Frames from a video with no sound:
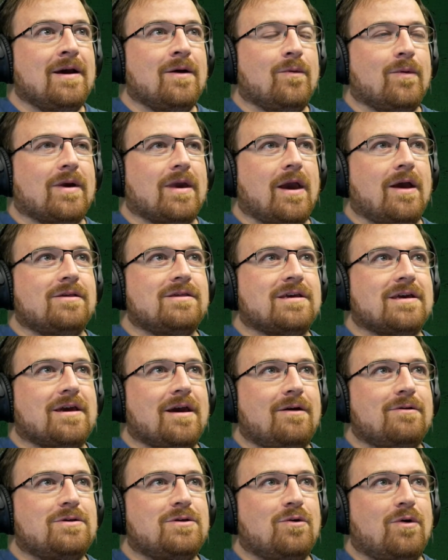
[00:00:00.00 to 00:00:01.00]
"We're going to
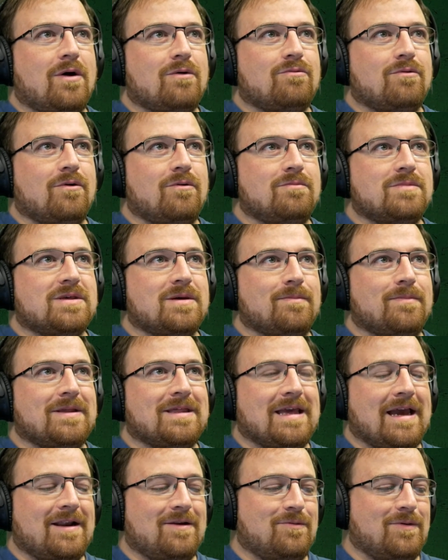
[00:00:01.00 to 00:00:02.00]
go to our rooms and
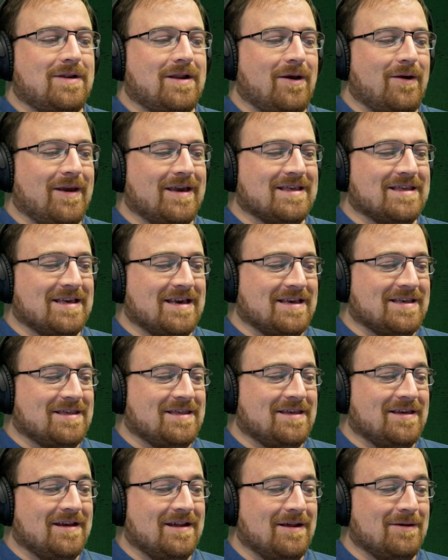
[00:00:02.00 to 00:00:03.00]
pretend we don't
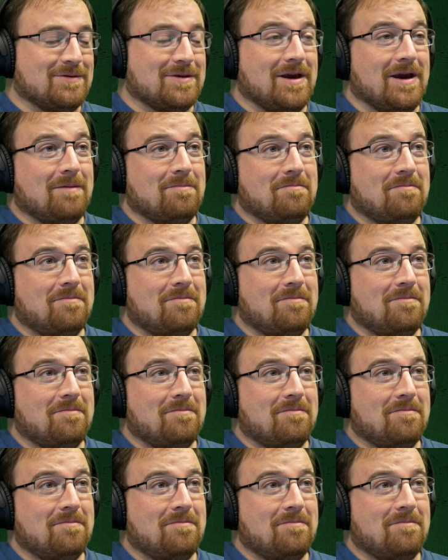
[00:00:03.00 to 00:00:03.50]
exist." I was like,